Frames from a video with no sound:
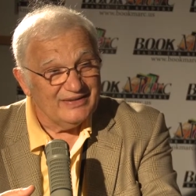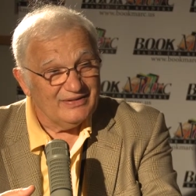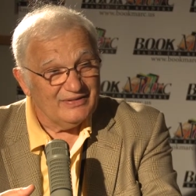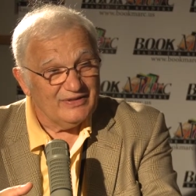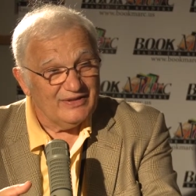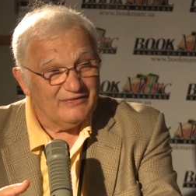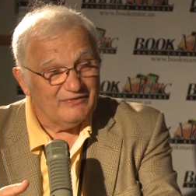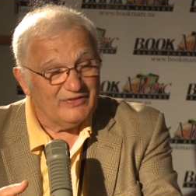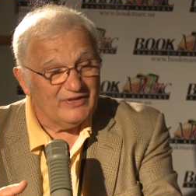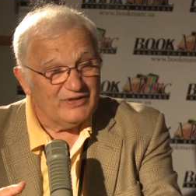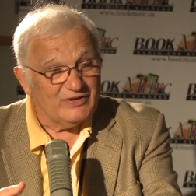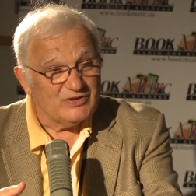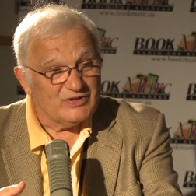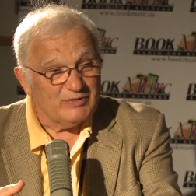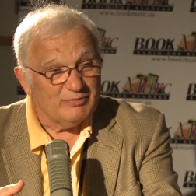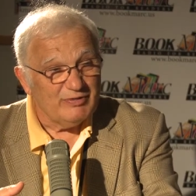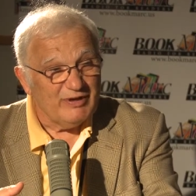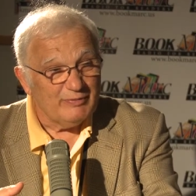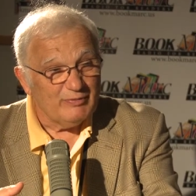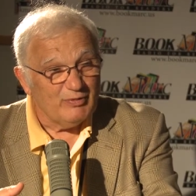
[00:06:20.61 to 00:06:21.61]
They, if they use
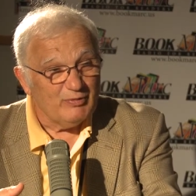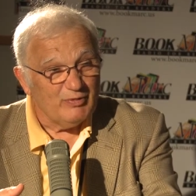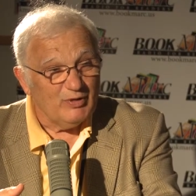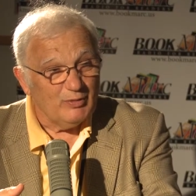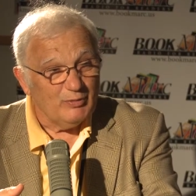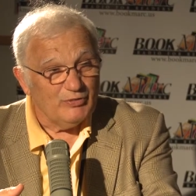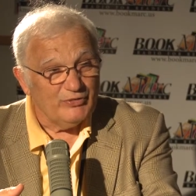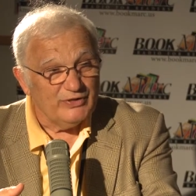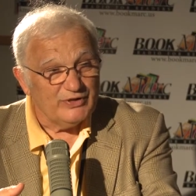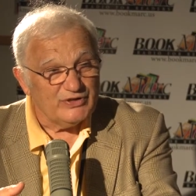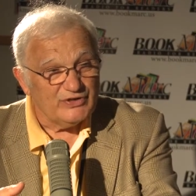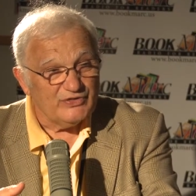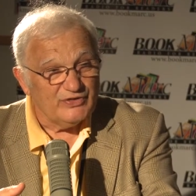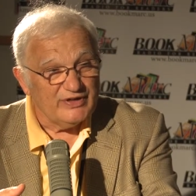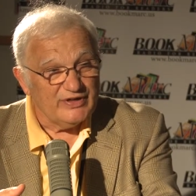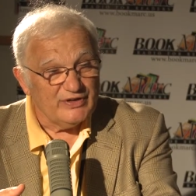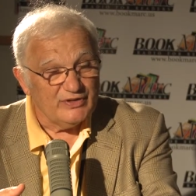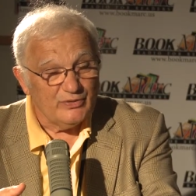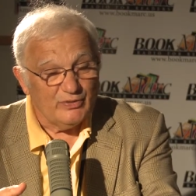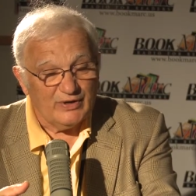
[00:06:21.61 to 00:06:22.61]
the paper mulberry
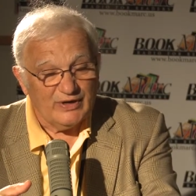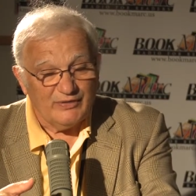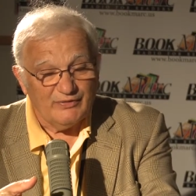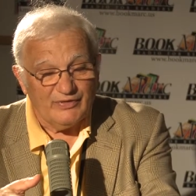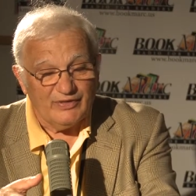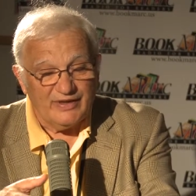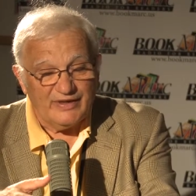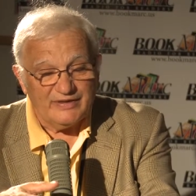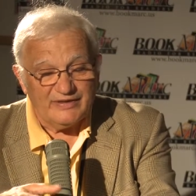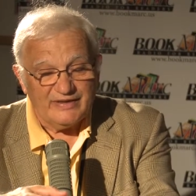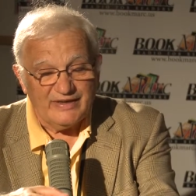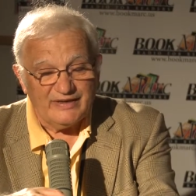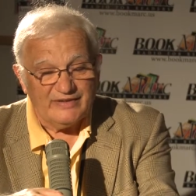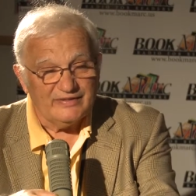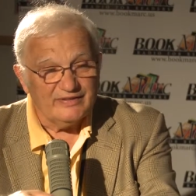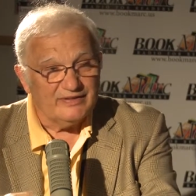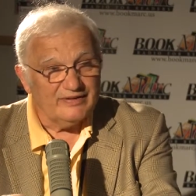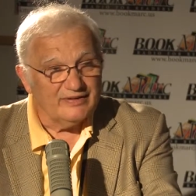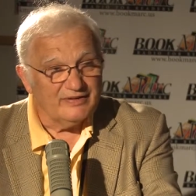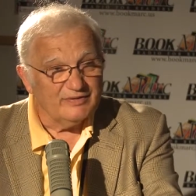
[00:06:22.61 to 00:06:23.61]
tree or whatever, they
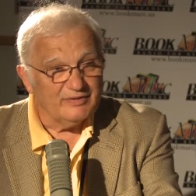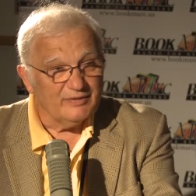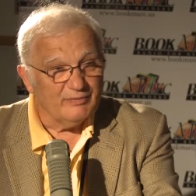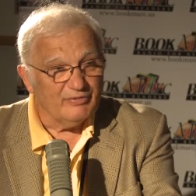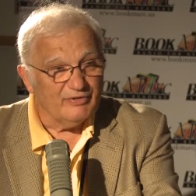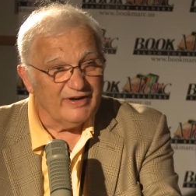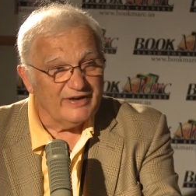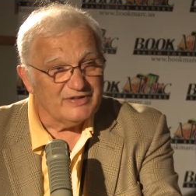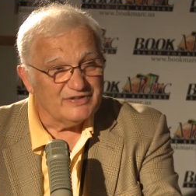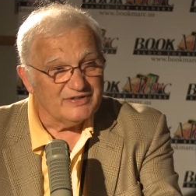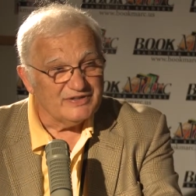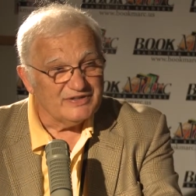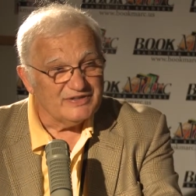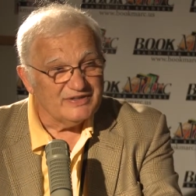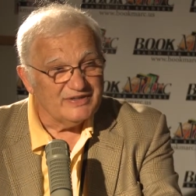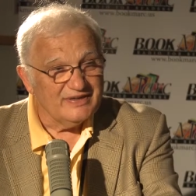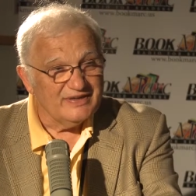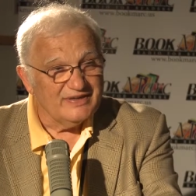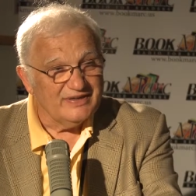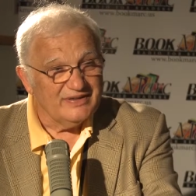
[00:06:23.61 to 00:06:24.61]
take the, the
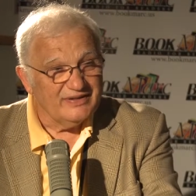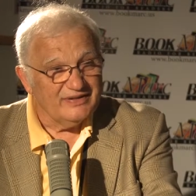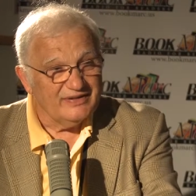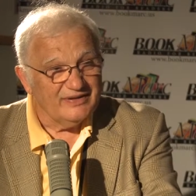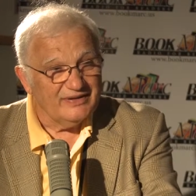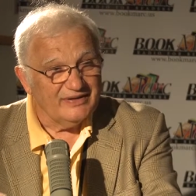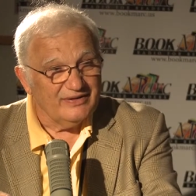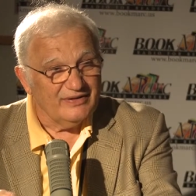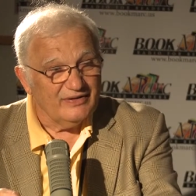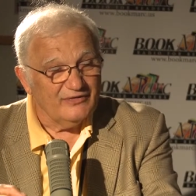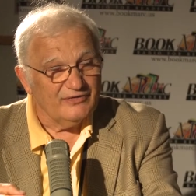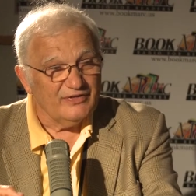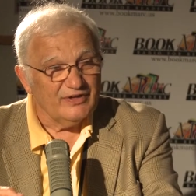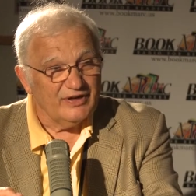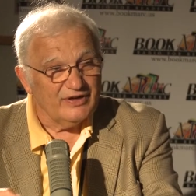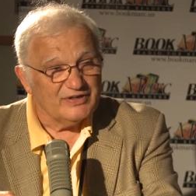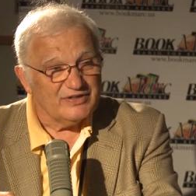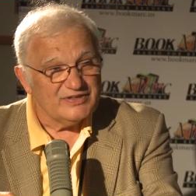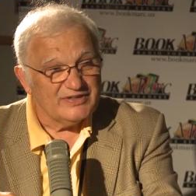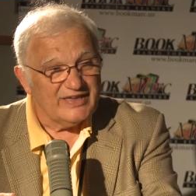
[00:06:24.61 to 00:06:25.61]
branches the, of
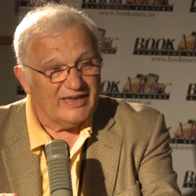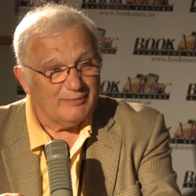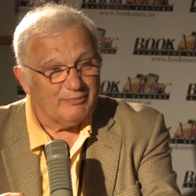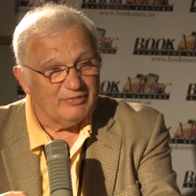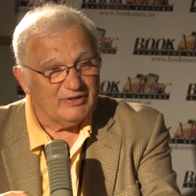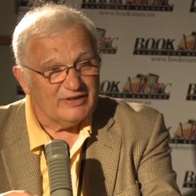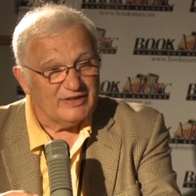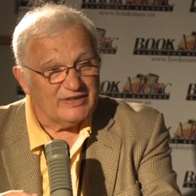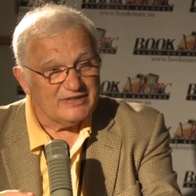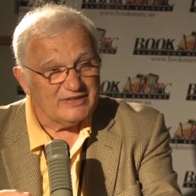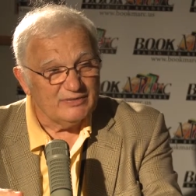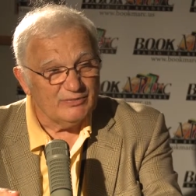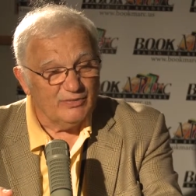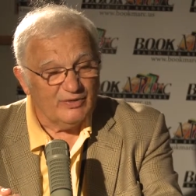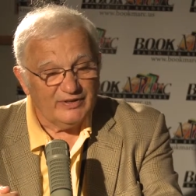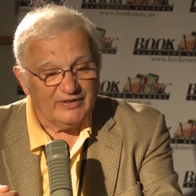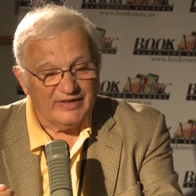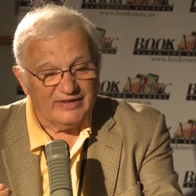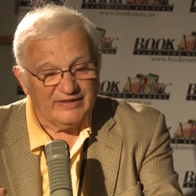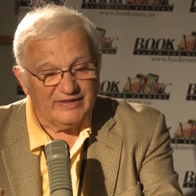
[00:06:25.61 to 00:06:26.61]
young saplings, and
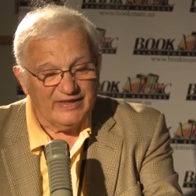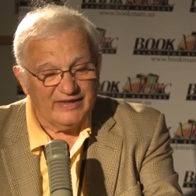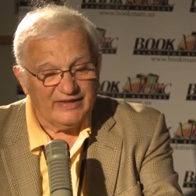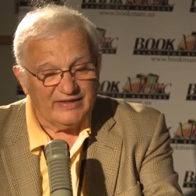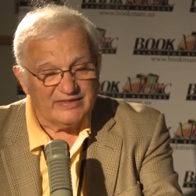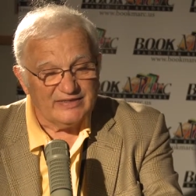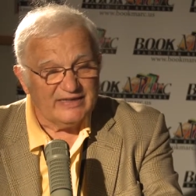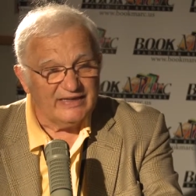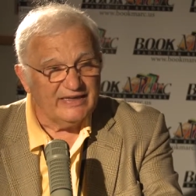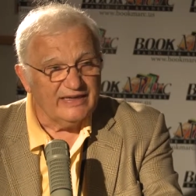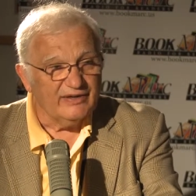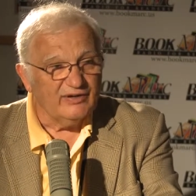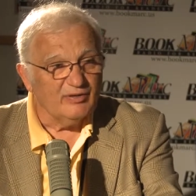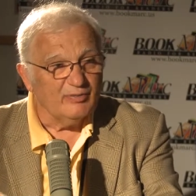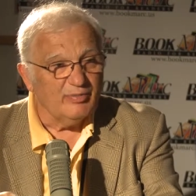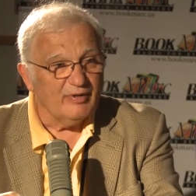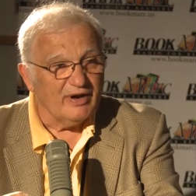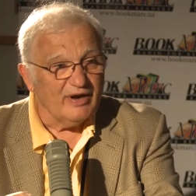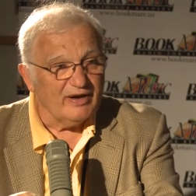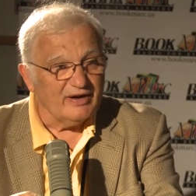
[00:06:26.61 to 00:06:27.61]
what they take is the inner
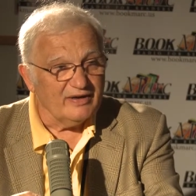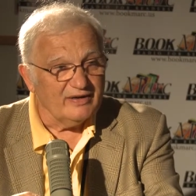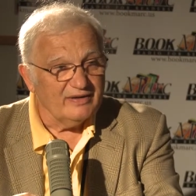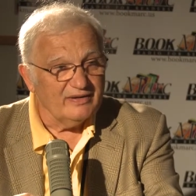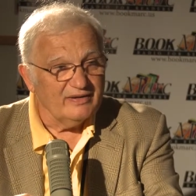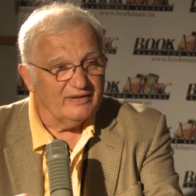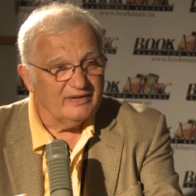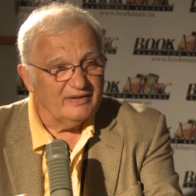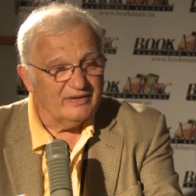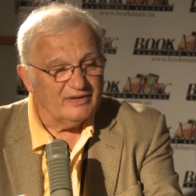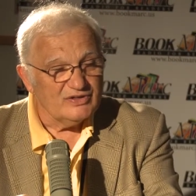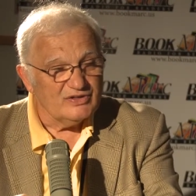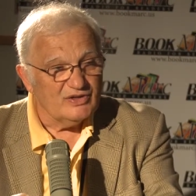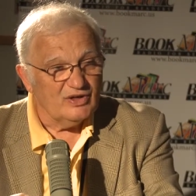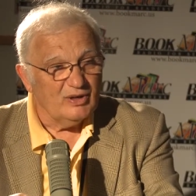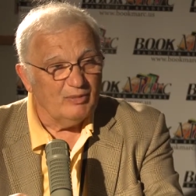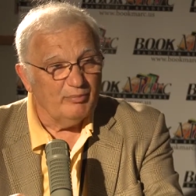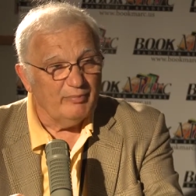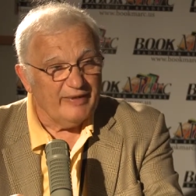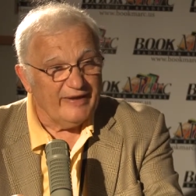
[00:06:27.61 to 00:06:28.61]
bark it's
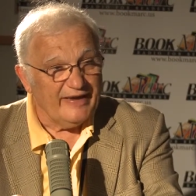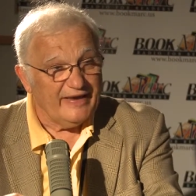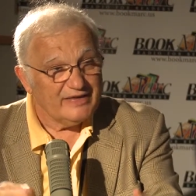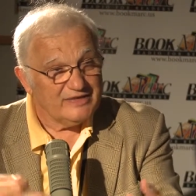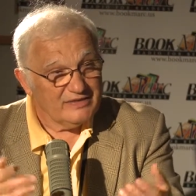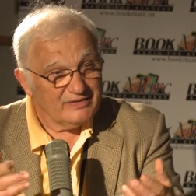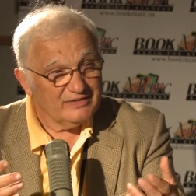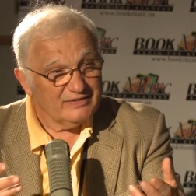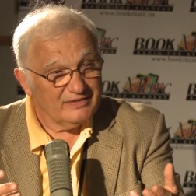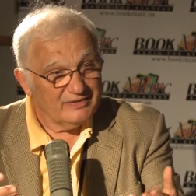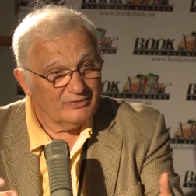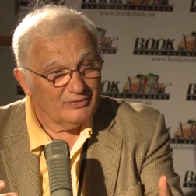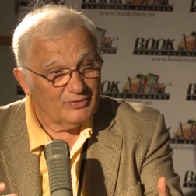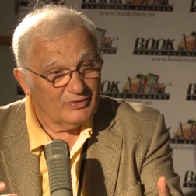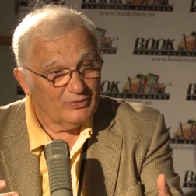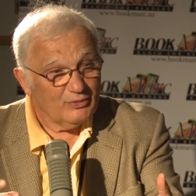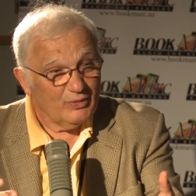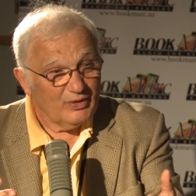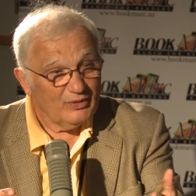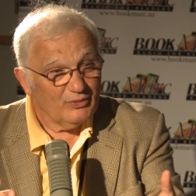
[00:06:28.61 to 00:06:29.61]
called bast, a
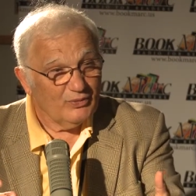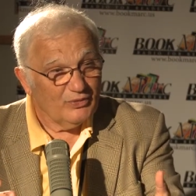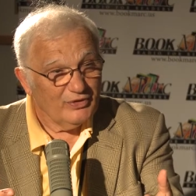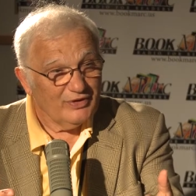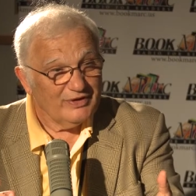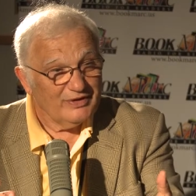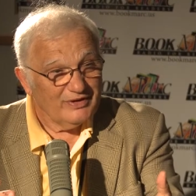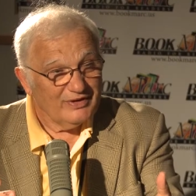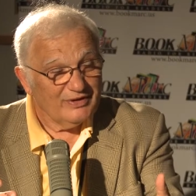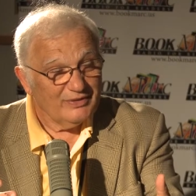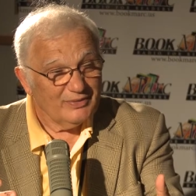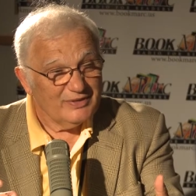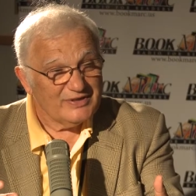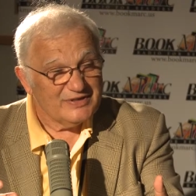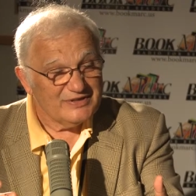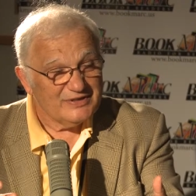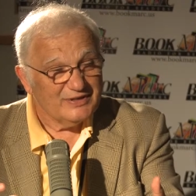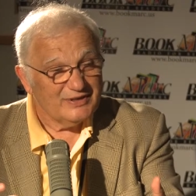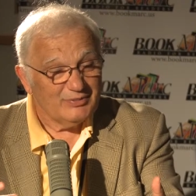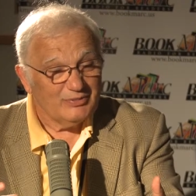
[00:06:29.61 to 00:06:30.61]
good one word, uh, one
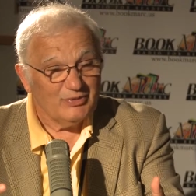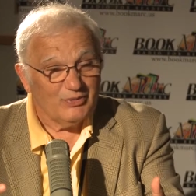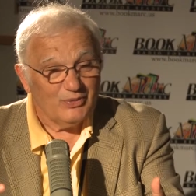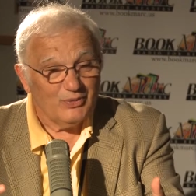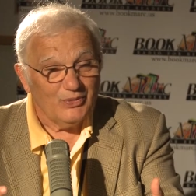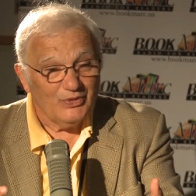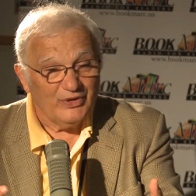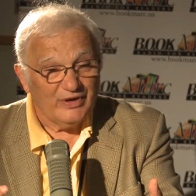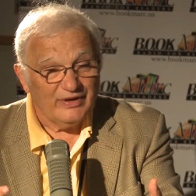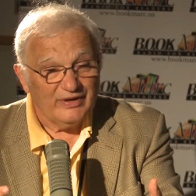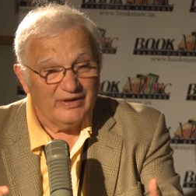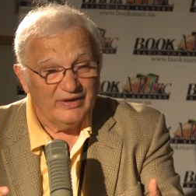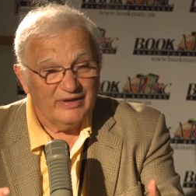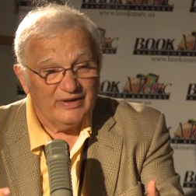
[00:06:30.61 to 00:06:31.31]
syllable word,